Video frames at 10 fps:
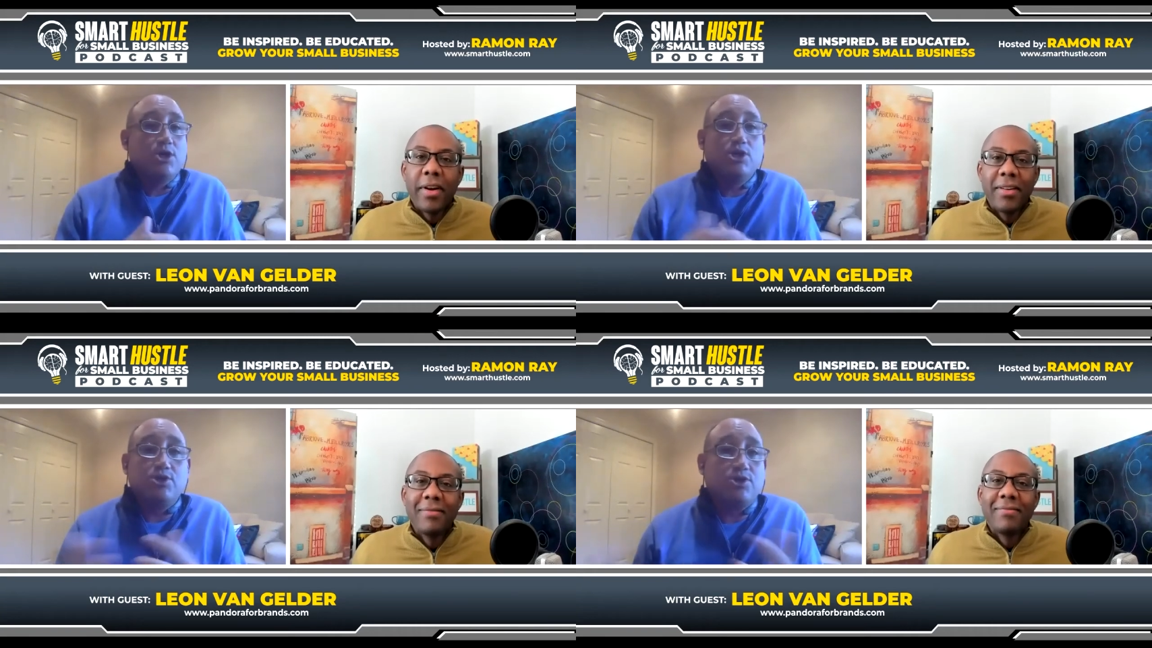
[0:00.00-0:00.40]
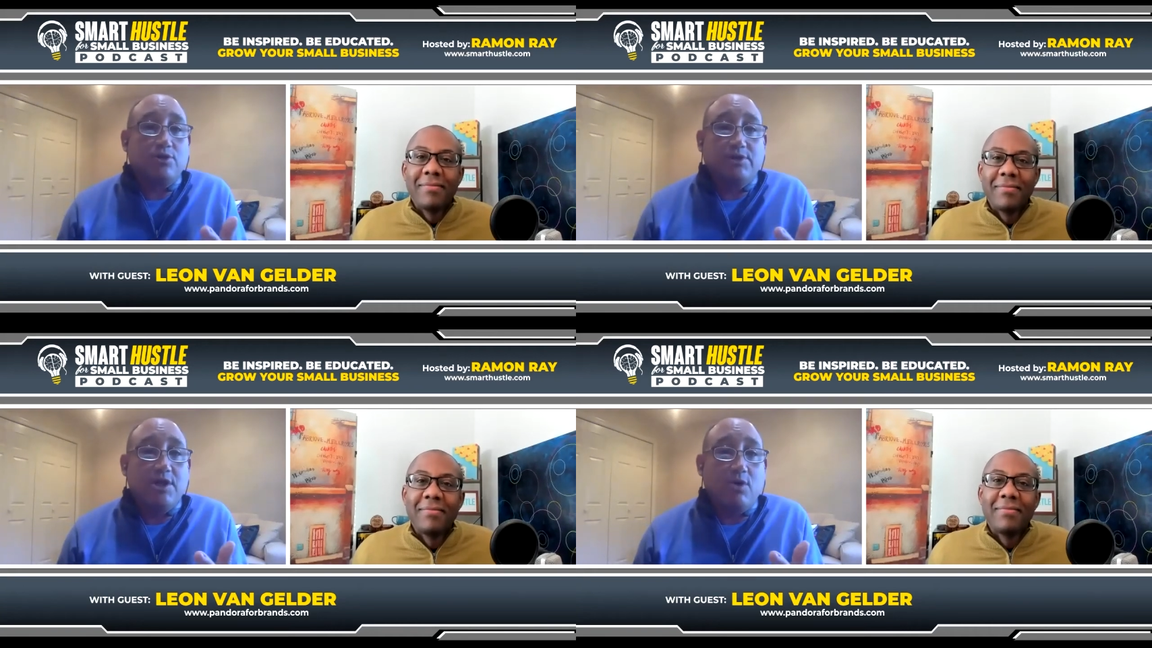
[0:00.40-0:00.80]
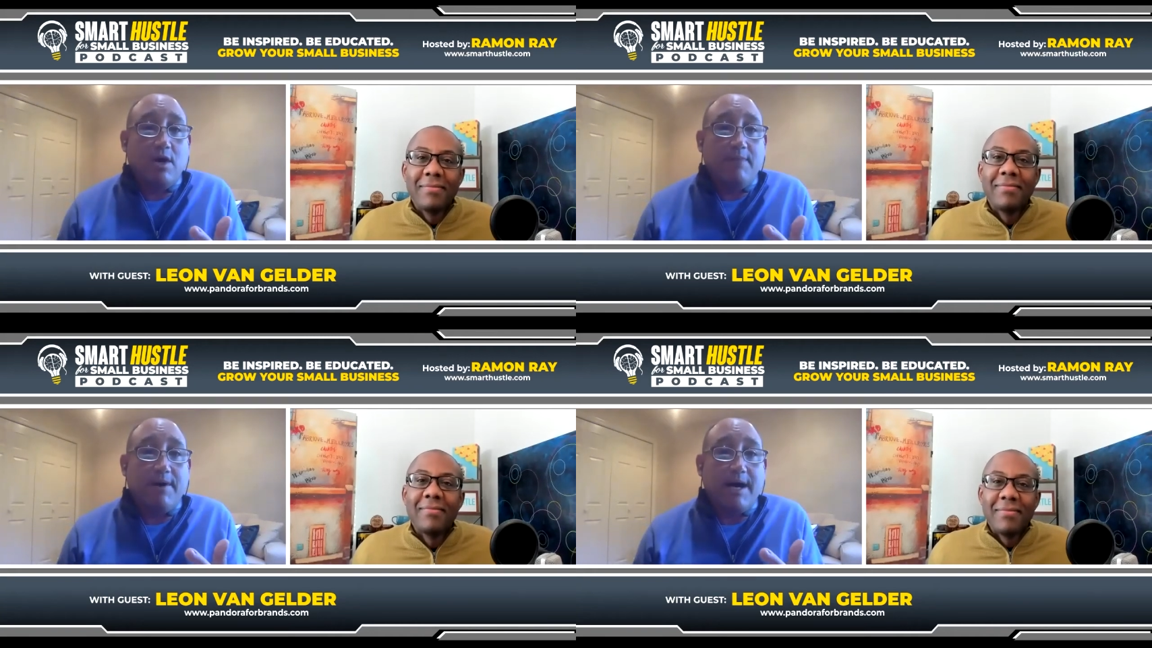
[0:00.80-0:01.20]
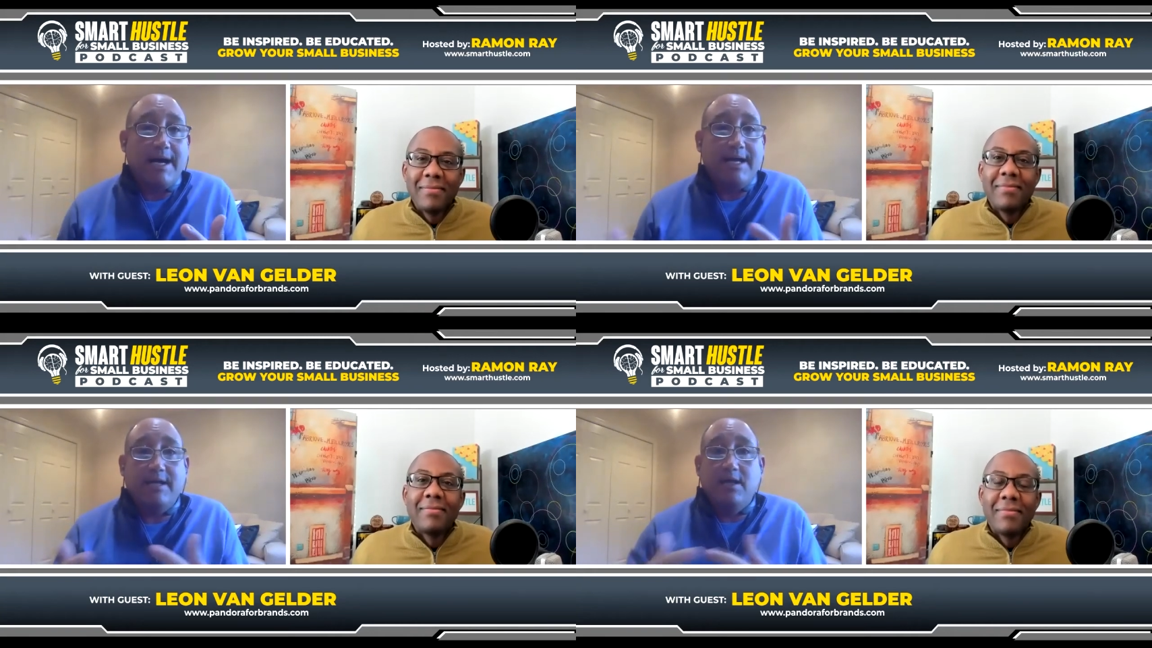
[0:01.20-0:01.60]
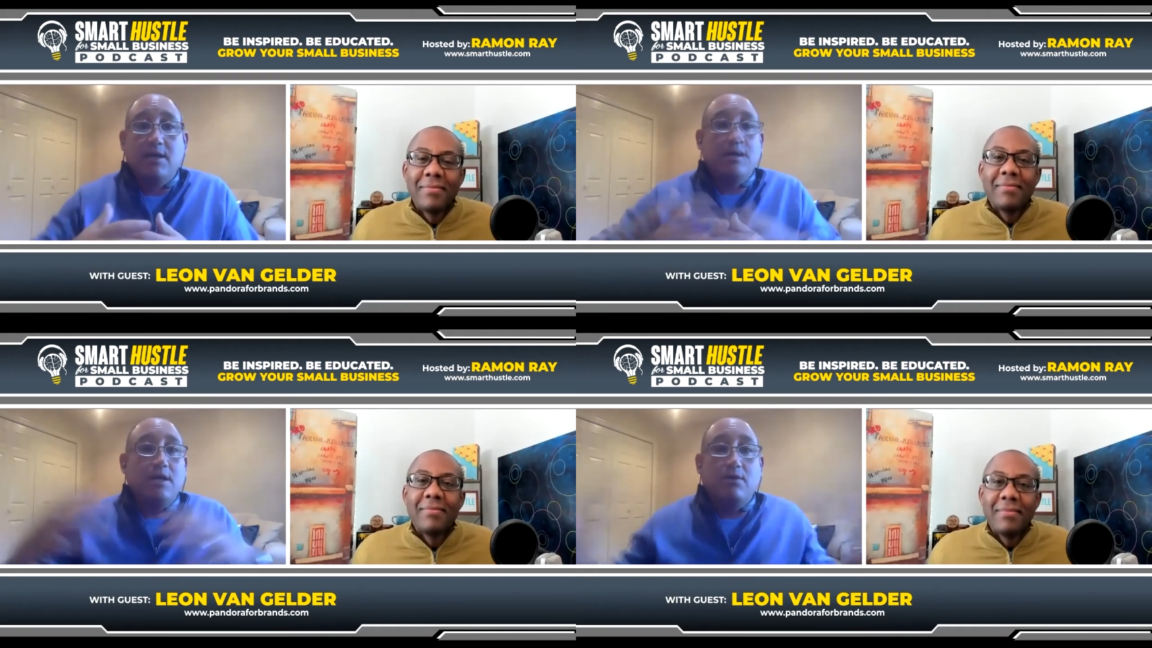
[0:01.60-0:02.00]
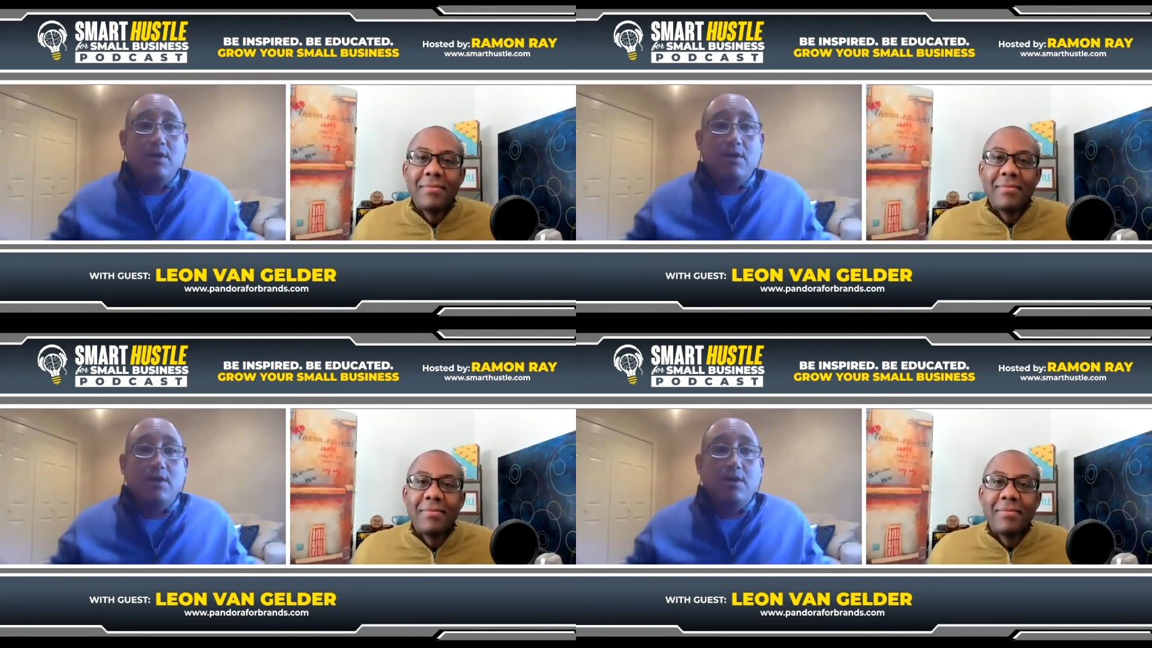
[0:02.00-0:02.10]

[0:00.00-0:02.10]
Speaker 1: you certainly don't want to buy you know